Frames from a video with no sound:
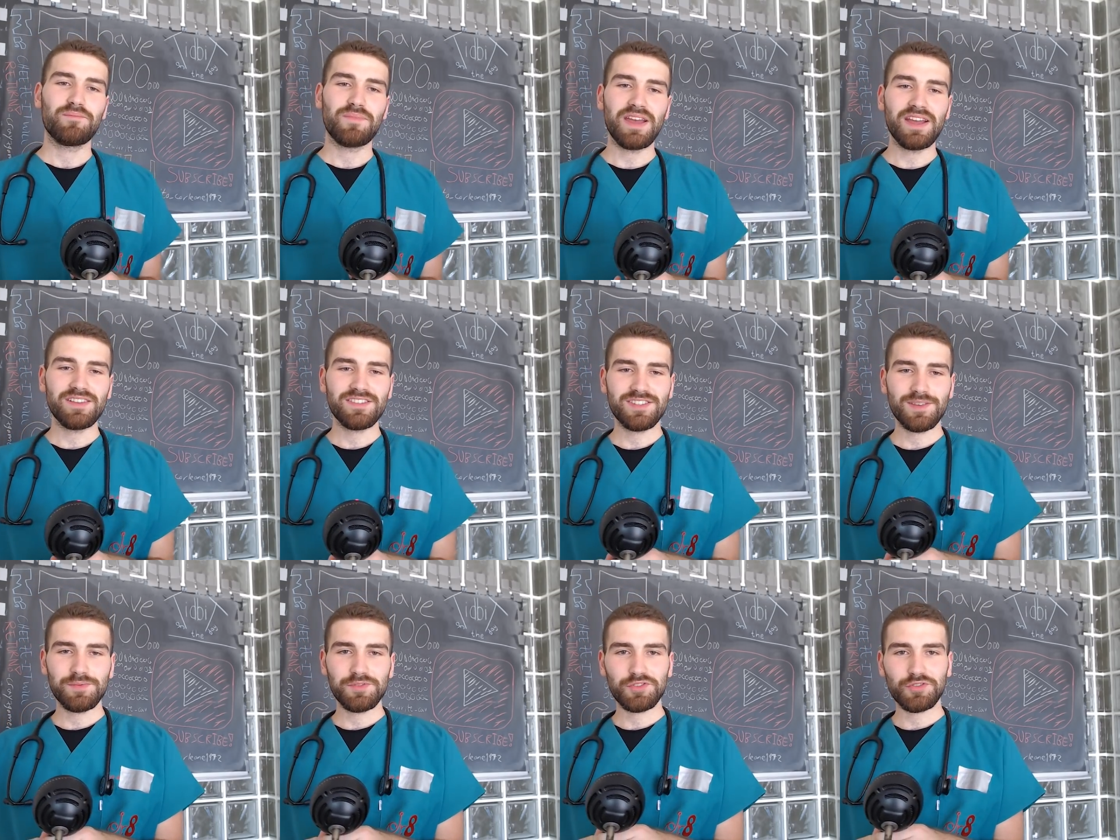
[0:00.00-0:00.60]
And
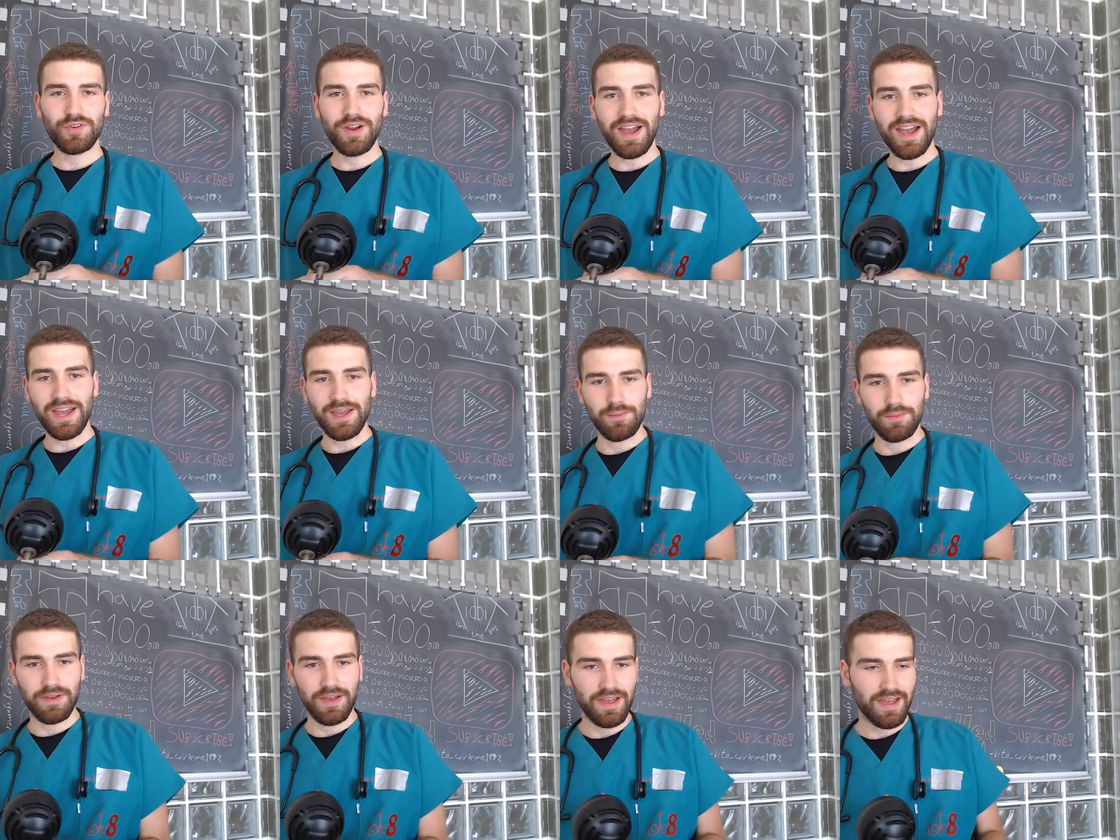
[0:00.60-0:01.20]

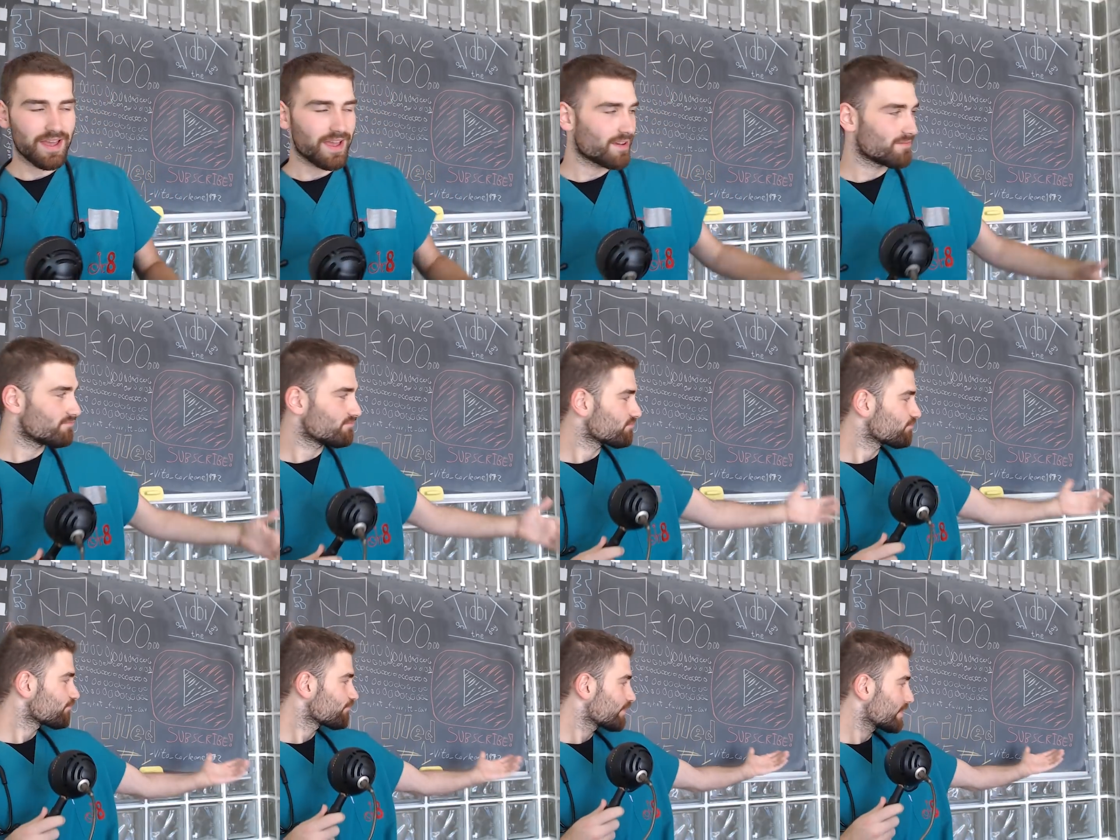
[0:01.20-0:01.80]
subscribe.
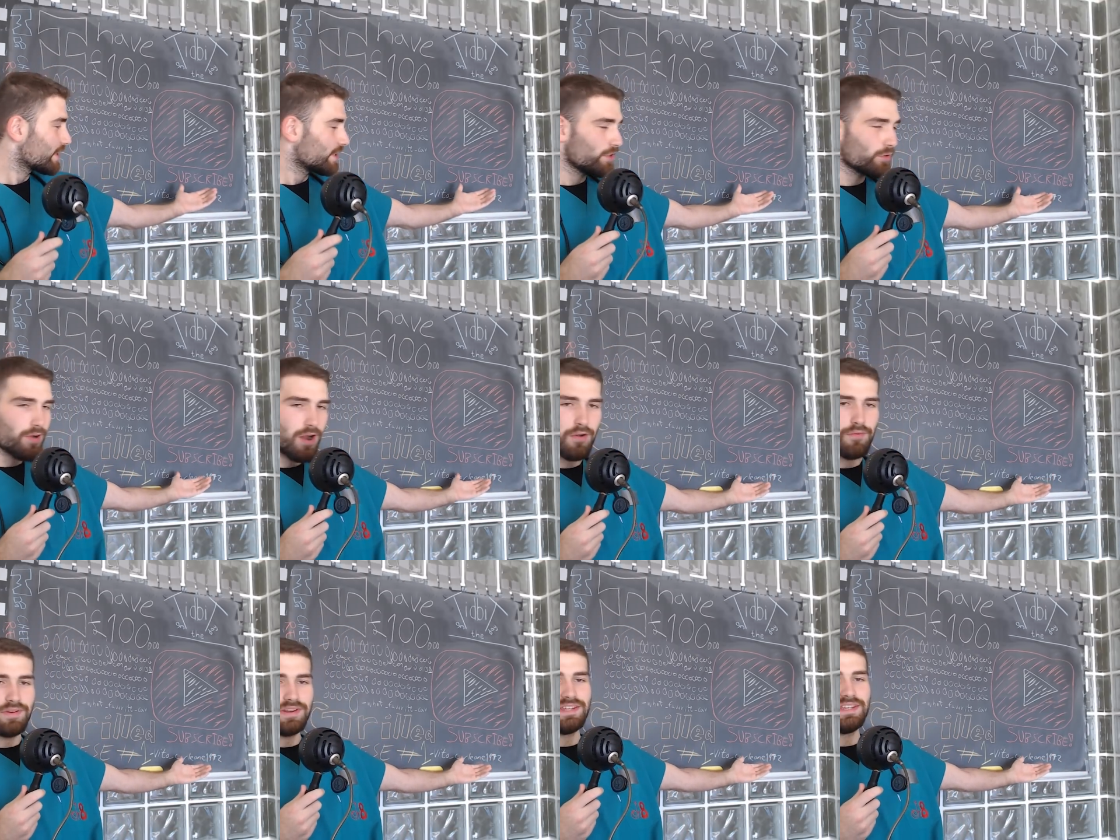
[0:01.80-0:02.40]
You're
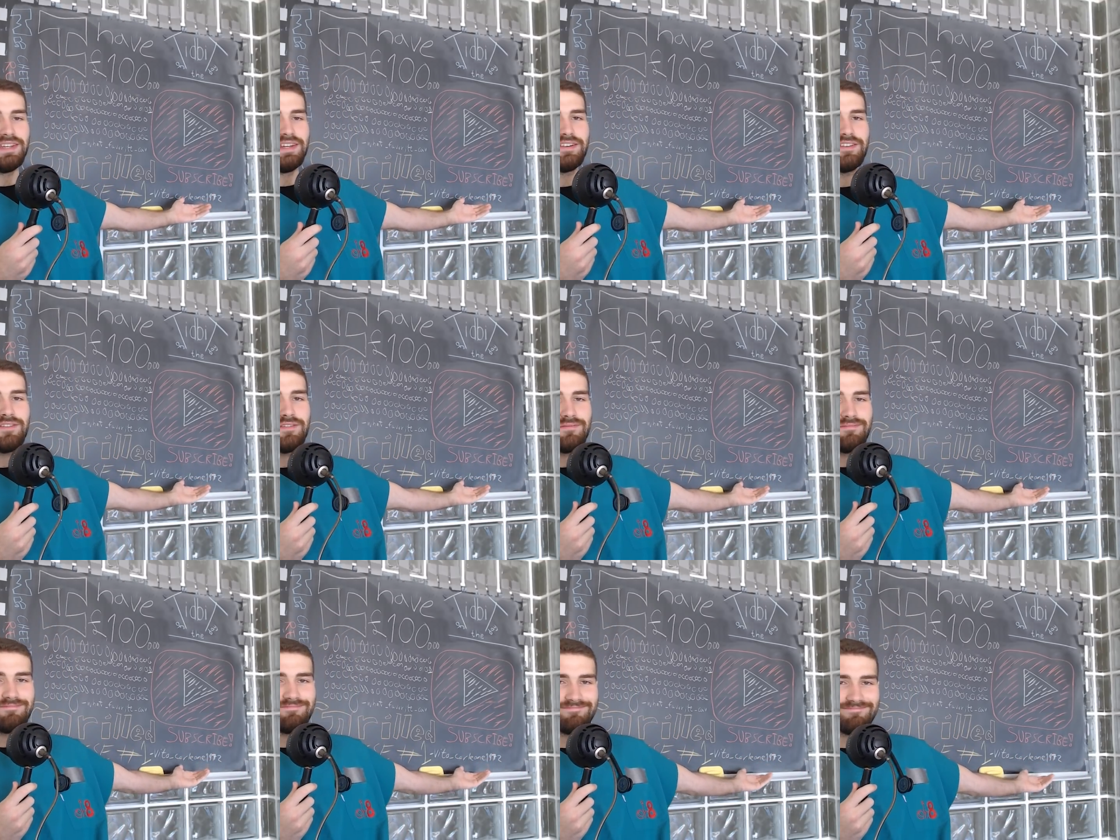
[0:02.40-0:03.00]
already
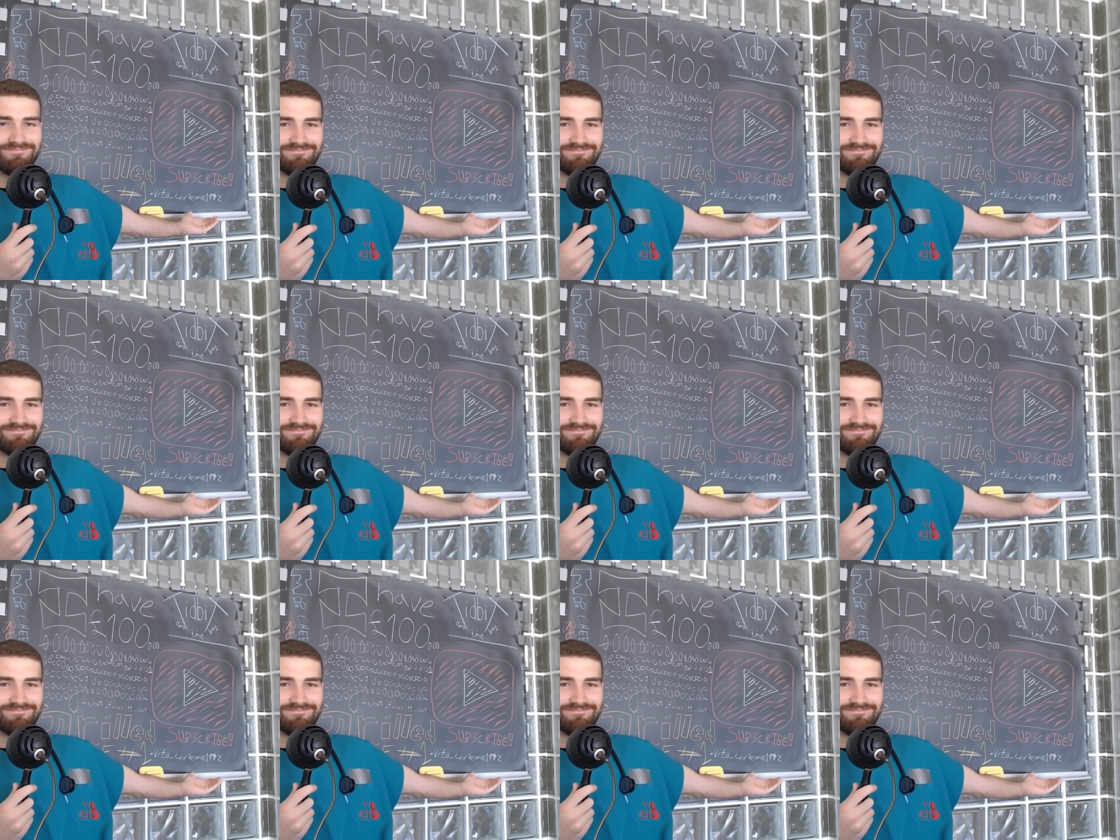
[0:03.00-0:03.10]
here.